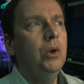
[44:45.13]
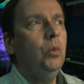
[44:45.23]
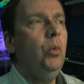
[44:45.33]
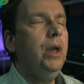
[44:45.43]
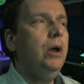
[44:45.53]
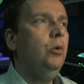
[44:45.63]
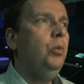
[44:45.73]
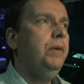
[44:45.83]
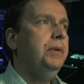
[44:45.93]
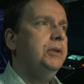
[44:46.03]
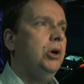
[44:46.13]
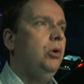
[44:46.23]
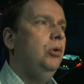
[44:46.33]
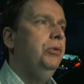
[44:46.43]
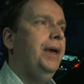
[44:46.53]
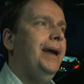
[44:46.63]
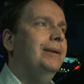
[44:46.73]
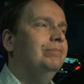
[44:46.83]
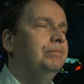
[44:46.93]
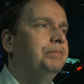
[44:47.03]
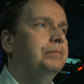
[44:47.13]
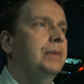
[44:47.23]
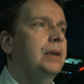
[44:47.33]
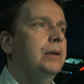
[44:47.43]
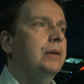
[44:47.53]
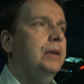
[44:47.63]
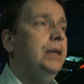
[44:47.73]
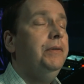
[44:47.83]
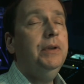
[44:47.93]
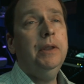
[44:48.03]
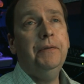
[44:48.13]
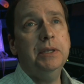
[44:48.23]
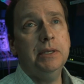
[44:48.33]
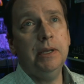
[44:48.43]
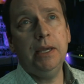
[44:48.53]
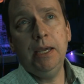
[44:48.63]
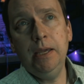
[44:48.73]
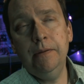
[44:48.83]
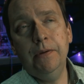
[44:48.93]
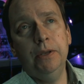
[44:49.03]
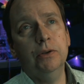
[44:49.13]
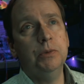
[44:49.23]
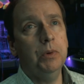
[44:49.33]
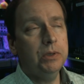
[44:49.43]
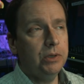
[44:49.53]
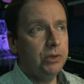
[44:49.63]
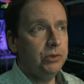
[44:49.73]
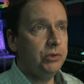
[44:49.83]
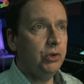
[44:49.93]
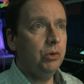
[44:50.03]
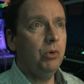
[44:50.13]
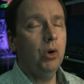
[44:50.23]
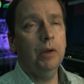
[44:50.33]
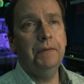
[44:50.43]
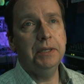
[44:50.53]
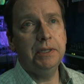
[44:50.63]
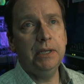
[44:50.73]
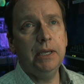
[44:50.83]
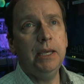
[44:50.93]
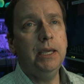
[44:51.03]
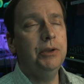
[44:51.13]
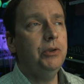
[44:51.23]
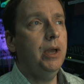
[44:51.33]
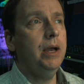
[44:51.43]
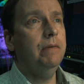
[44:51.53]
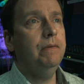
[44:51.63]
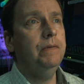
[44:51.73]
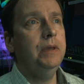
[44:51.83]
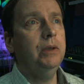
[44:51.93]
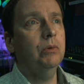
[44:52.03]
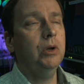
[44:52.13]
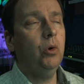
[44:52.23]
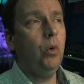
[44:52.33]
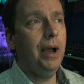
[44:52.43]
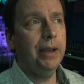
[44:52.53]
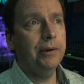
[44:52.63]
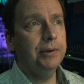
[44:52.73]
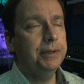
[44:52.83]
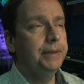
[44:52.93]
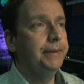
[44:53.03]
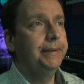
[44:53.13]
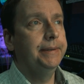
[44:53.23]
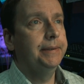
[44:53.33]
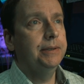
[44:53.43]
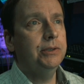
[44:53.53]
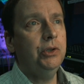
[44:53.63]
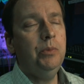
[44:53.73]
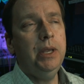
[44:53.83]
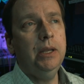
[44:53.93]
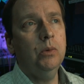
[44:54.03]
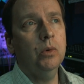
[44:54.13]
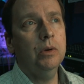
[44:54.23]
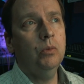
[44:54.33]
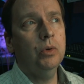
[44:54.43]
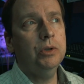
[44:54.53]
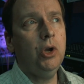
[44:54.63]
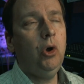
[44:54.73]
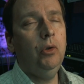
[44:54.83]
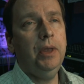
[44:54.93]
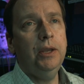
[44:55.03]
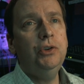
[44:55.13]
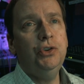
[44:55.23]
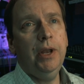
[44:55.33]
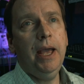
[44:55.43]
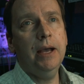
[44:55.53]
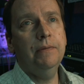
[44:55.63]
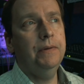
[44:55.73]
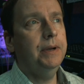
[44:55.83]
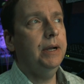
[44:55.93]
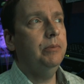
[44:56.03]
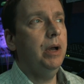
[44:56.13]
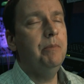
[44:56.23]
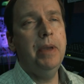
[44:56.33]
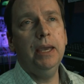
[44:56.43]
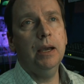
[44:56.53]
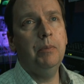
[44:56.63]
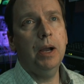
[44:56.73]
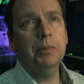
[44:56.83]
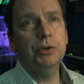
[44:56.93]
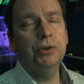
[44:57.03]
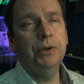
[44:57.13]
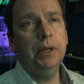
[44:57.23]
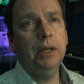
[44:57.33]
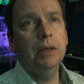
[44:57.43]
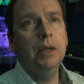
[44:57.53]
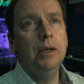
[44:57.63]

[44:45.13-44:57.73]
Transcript: Well, we've been told that even if it's an Eve and you're supposed to do Zoom, or if it's DE and you have the required Zoom meeting, we're, we're told that you should have um, a makeup opportunity.